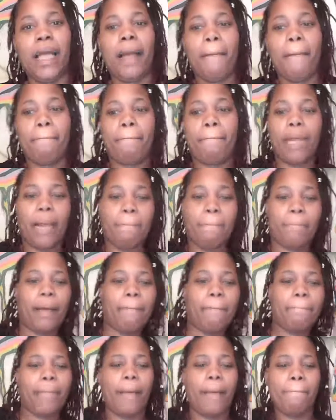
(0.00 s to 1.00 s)

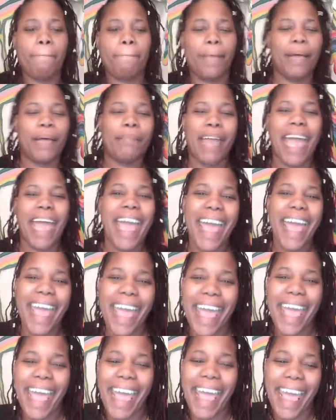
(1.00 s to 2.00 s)
Bum.
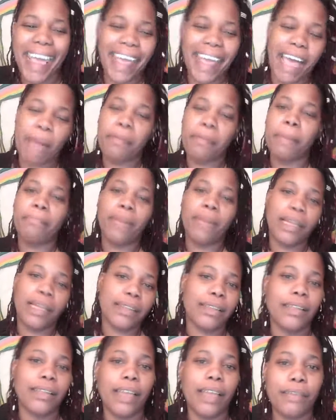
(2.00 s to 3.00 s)
Hey, happy Mother
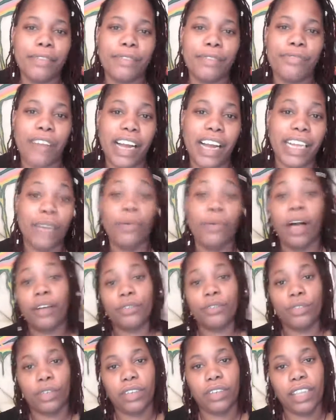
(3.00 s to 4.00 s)
Loving Friday. Welcome
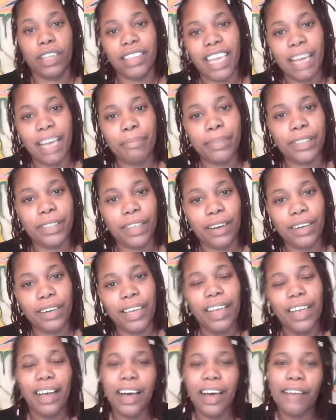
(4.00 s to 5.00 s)
to another episode
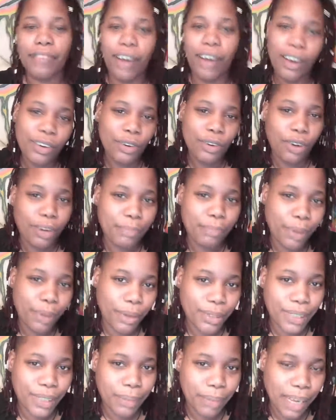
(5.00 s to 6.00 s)
of Uncorked
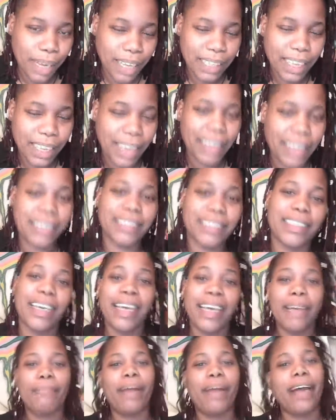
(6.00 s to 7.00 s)
Poetry Podcast.
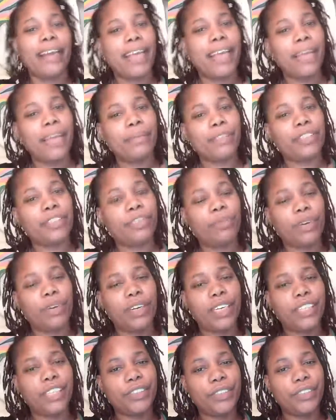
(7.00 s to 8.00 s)
My name is Tamora
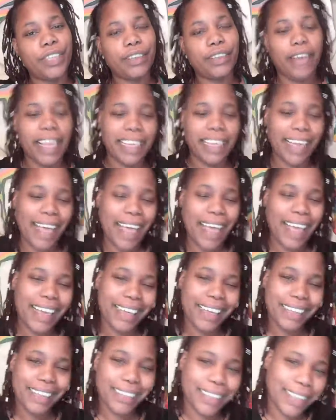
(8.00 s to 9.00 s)
Israel, aka
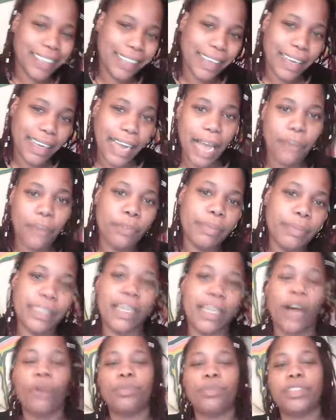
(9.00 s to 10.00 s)
T, and I will be your
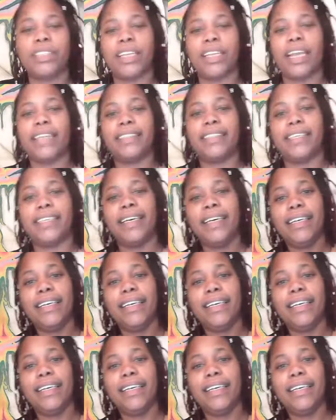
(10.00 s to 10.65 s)
host tonight.